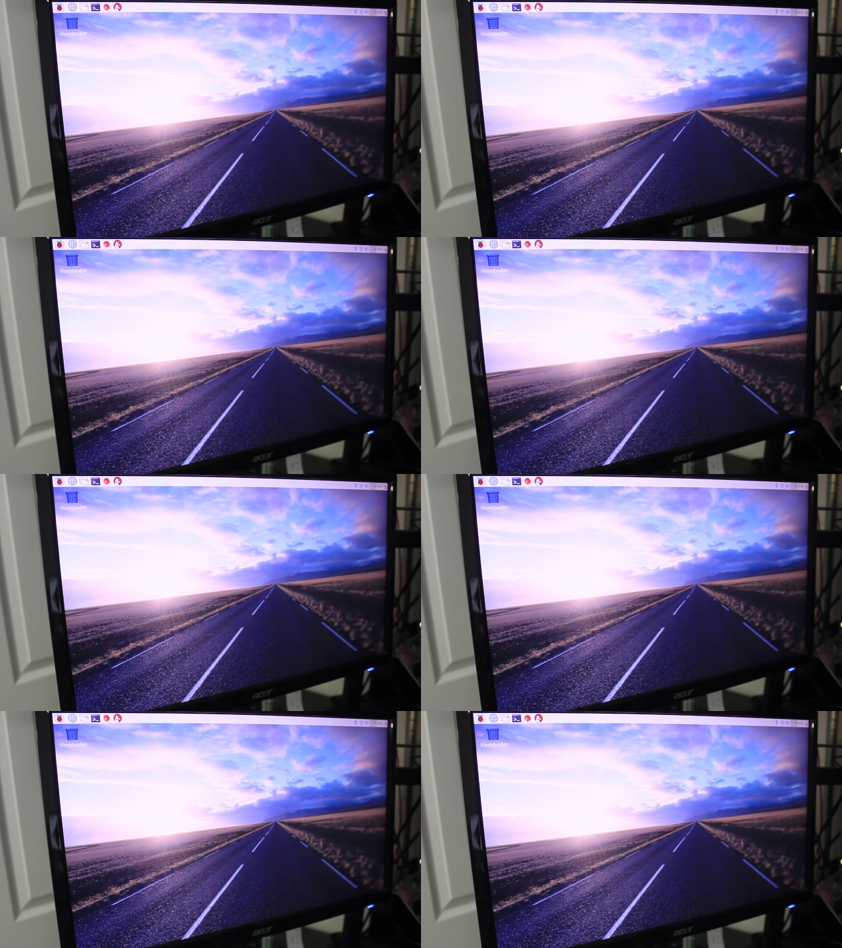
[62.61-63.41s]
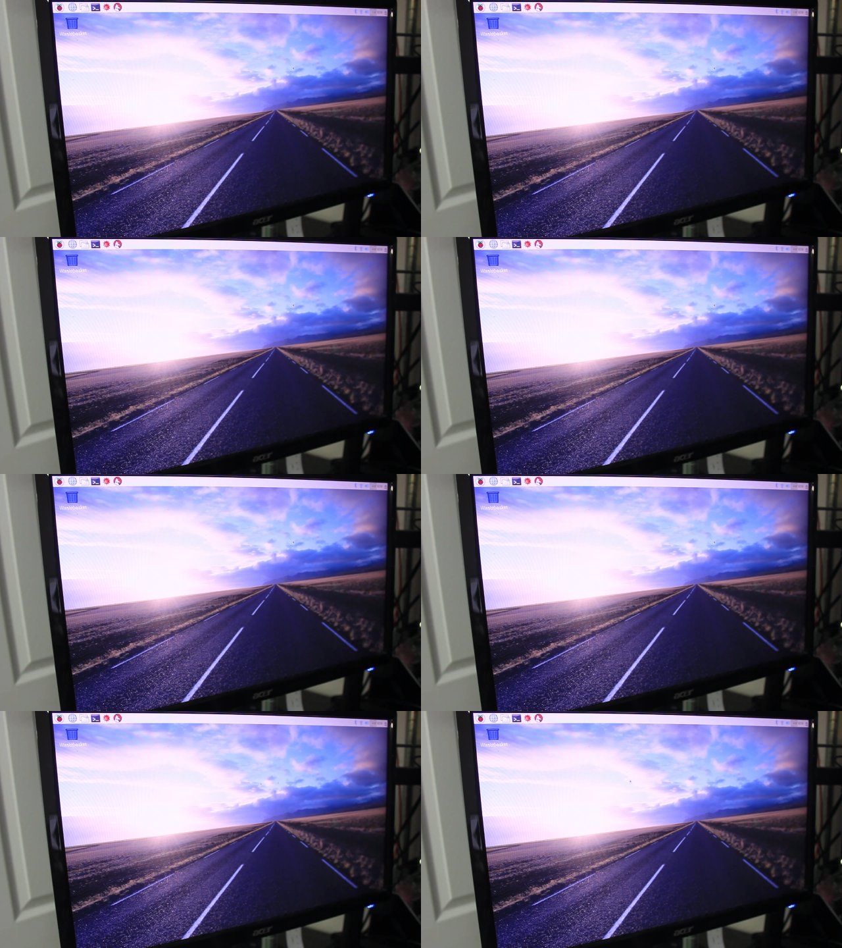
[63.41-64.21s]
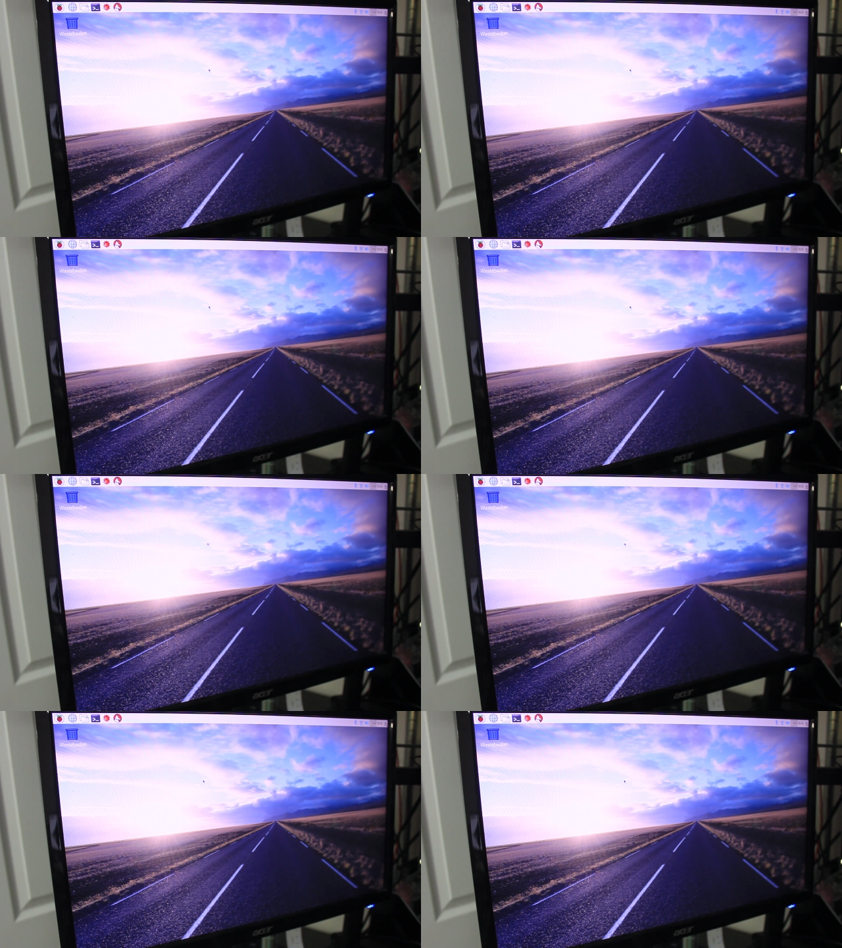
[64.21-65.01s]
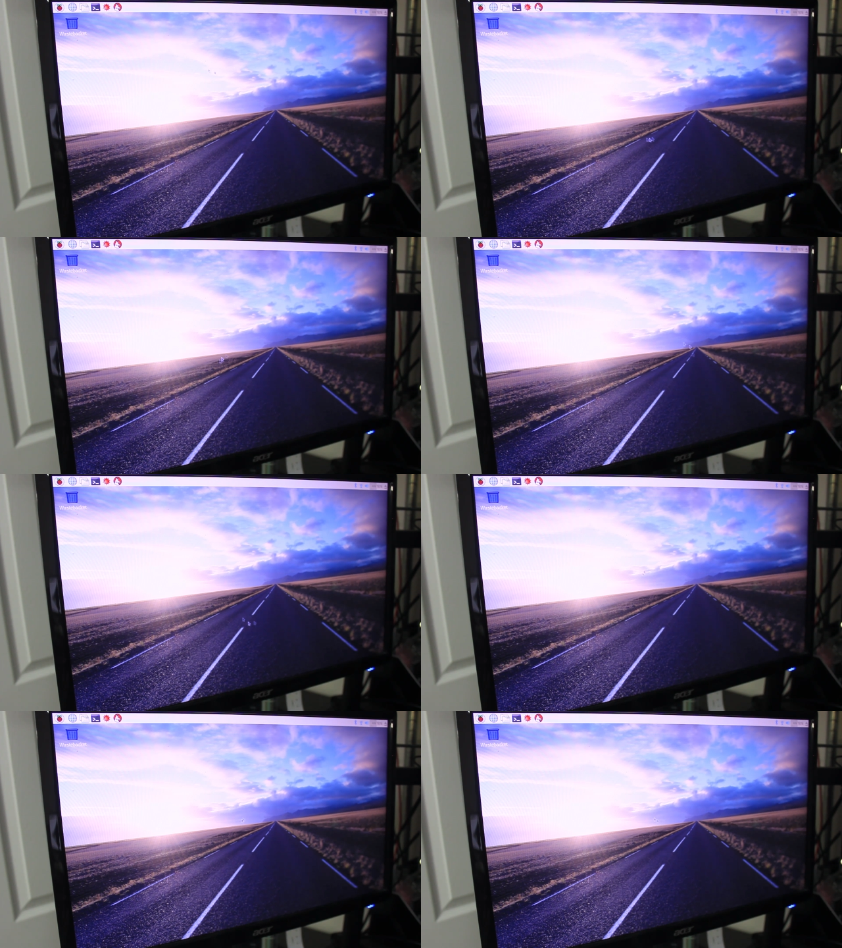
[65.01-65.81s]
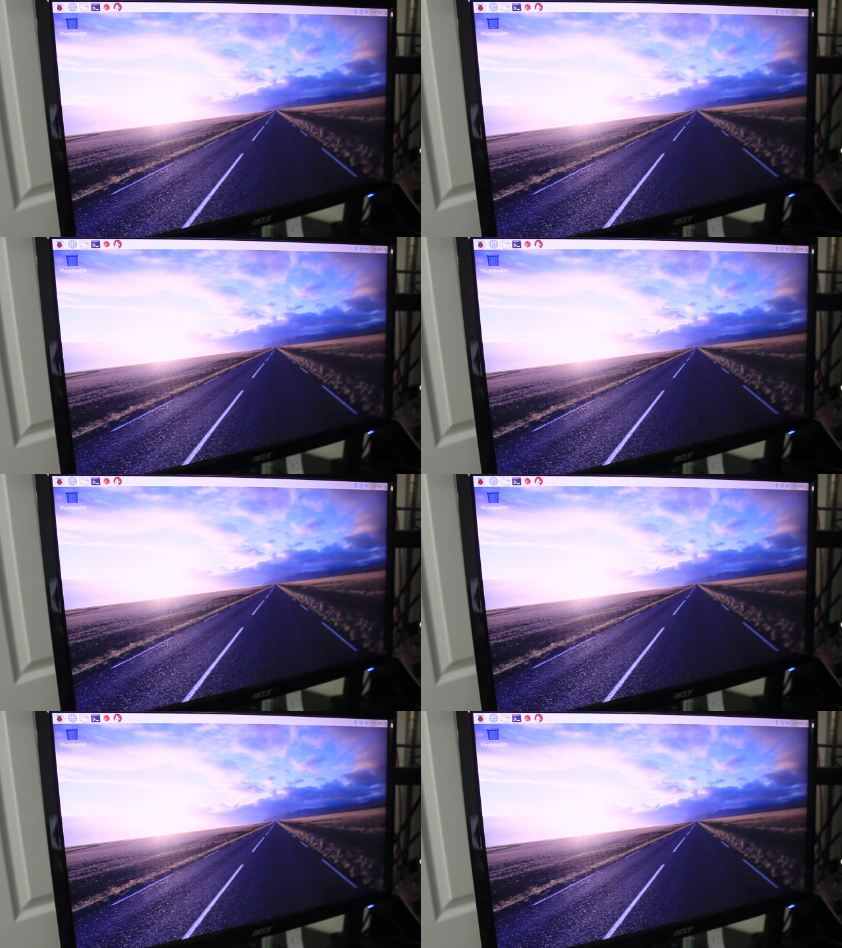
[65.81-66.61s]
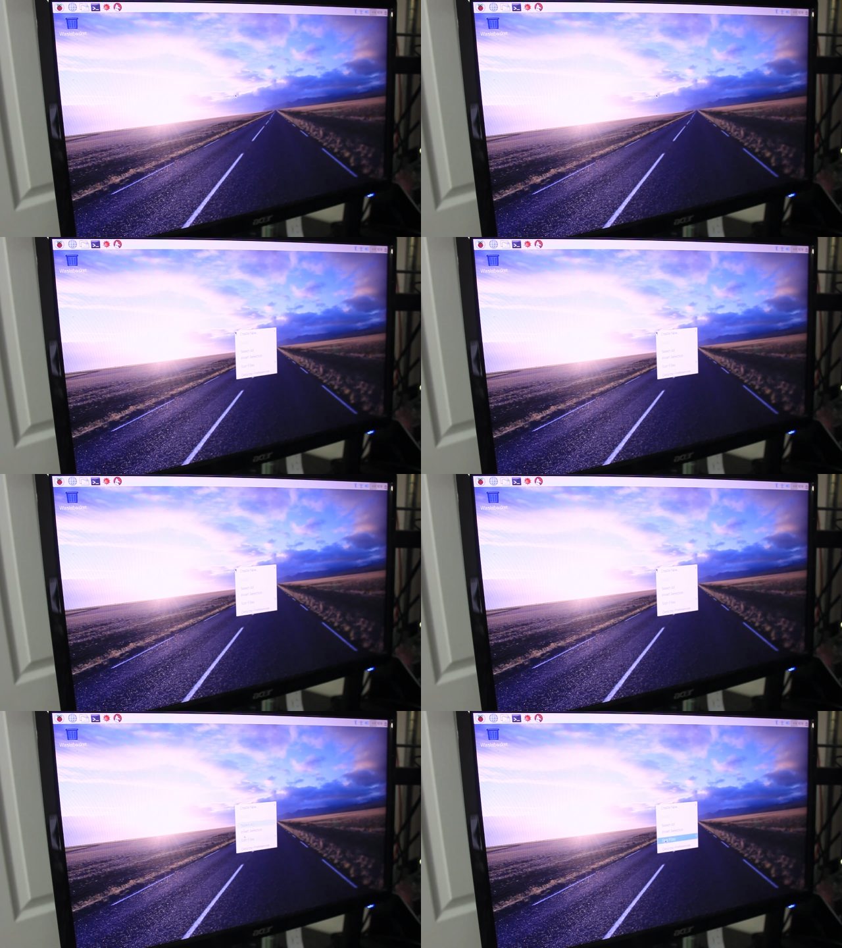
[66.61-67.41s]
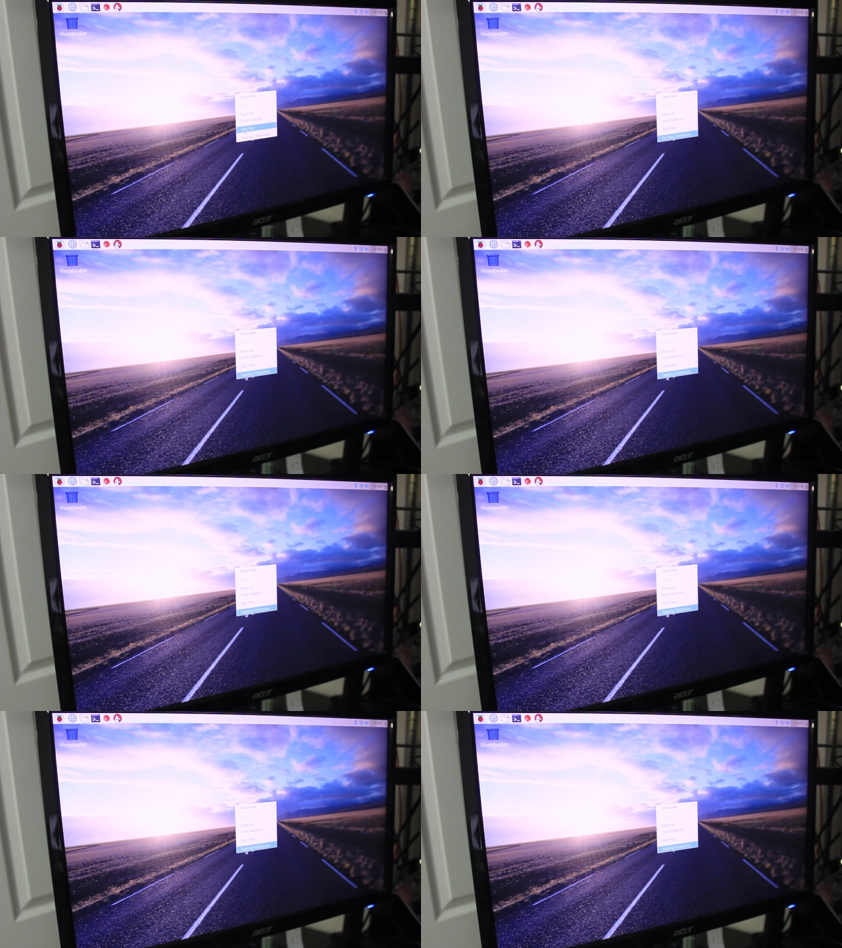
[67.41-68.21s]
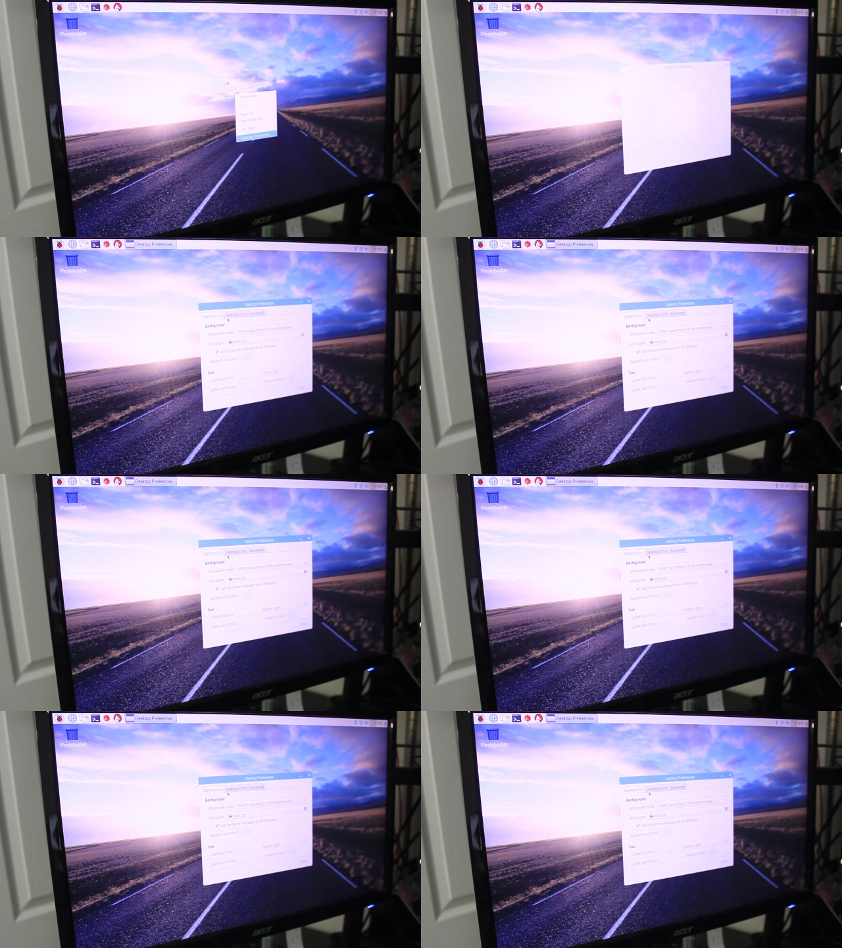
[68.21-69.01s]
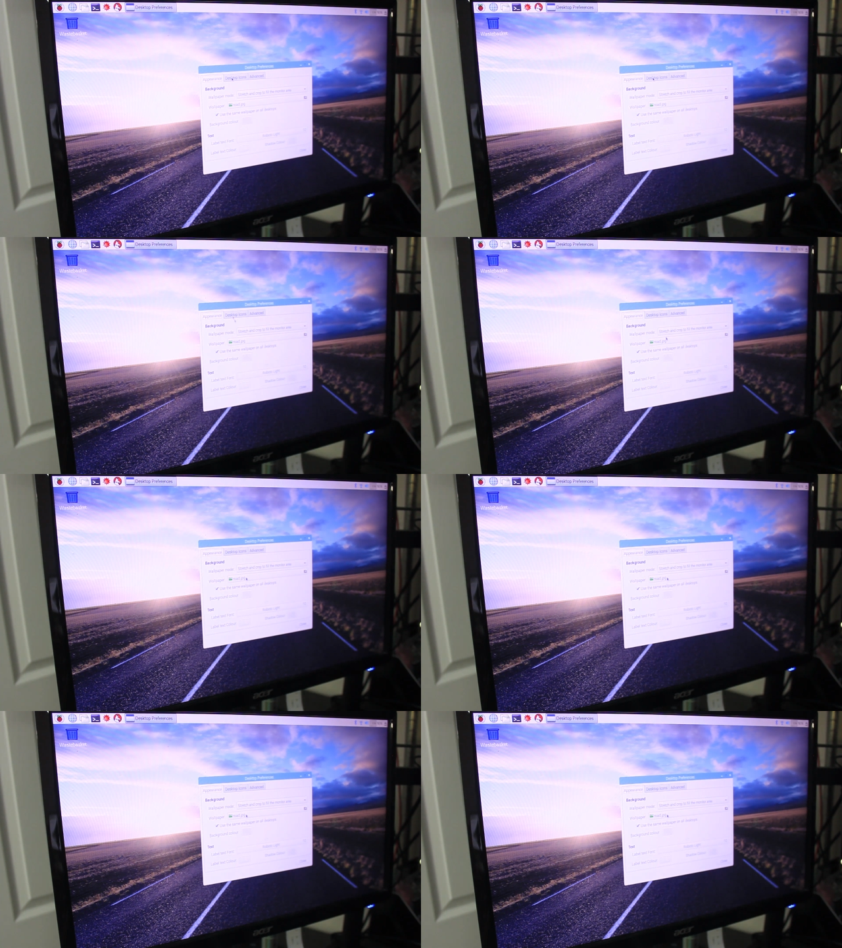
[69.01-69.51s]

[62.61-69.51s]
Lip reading: Nobody's mouth can be seen.